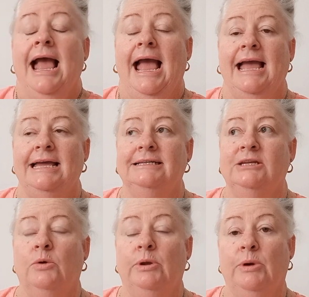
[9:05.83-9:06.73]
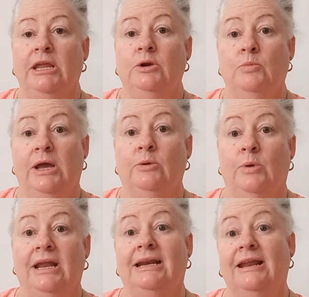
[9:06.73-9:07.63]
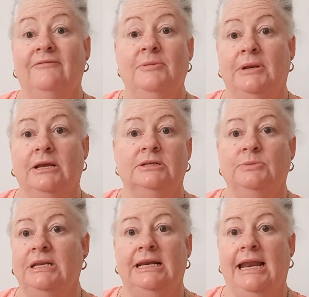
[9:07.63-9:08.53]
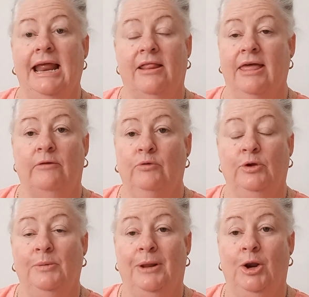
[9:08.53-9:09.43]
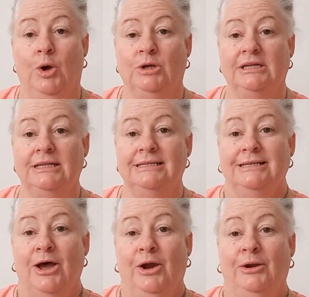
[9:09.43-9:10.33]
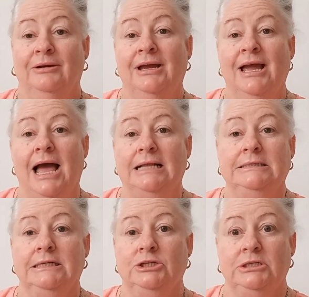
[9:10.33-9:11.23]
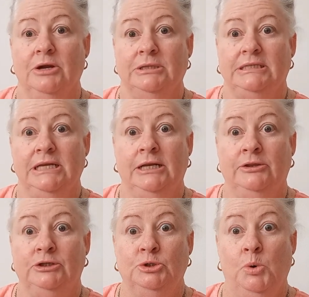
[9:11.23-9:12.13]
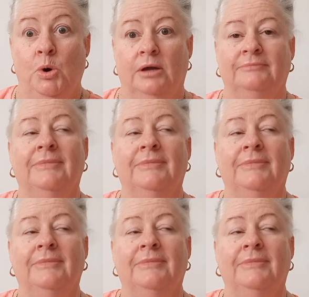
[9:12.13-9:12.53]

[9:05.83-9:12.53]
And we waited, and everybody else went in and out of that room a lot. And so Al said, just go and stand in the door,